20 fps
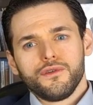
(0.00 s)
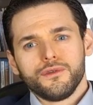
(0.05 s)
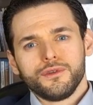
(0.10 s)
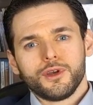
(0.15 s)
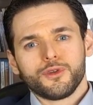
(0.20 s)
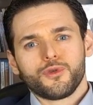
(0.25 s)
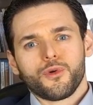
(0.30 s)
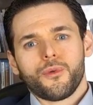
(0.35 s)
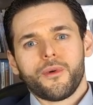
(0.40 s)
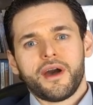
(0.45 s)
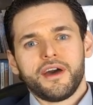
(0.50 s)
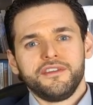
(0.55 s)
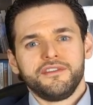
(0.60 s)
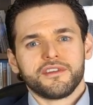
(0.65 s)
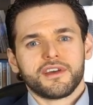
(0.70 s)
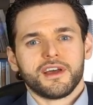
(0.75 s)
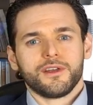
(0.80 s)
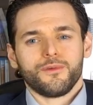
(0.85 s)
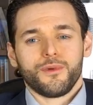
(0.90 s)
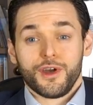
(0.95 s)
from the
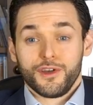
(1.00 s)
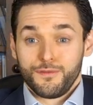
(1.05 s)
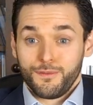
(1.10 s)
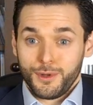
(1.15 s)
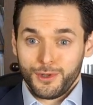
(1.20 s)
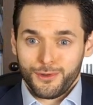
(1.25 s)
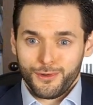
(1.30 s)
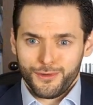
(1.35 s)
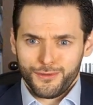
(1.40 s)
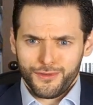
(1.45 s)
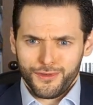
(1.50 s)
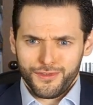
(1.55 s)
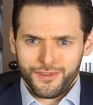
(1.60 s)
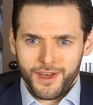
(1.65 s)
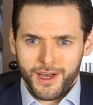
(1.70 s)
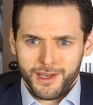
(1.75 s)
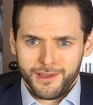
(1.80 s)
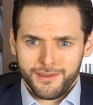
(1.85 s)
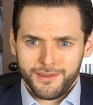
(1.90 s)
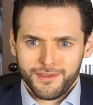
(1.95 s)
thoracic and respiratory
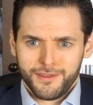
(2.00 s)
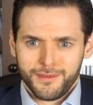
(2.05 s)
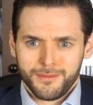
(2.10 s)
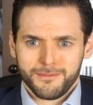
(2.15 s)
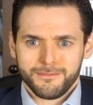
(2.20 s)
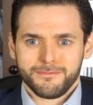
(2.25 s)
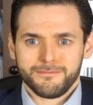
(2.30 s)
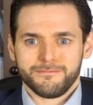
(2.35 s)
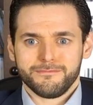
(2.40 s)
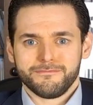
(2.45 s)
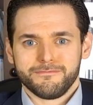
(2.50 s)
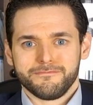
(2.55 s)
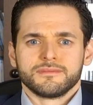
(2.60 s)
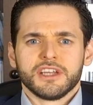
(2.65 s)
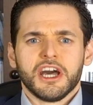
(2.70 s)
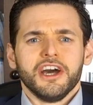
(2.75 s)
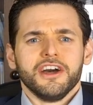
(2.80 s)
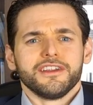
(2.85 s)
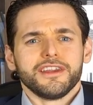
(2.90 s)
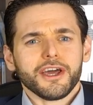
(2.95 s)
societies.
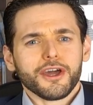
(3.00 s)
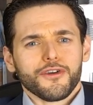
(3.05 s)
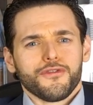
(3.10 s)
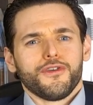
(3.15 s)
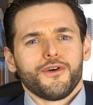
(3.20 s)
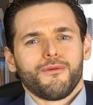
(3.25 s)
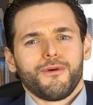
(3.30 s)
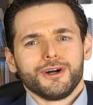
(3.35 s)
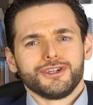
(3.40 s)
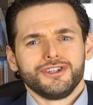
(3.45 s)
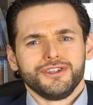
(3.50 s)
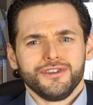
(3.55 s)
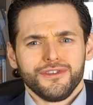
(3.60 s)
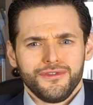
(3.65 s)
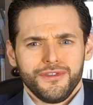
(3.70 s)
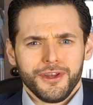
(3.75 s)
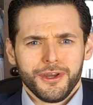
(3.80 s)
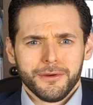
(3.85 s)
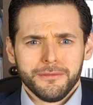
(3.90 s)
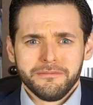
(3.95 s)
Thank you for watching this
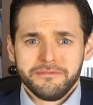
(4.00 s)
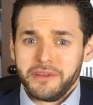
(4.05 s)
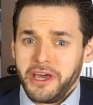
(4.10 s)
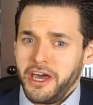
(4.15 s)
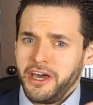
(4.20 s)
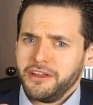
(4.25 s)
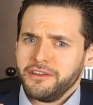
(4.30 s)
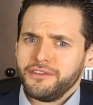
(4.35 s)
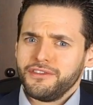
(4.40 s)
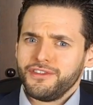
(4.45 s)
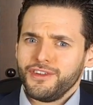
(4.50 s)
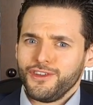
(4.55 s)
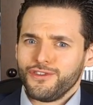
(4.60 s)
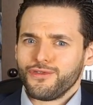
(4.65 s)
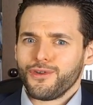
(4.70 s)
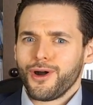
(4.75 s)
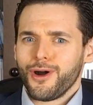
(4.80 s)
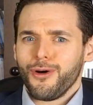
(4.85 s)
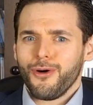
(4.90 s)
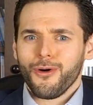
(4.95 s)
video, and since you are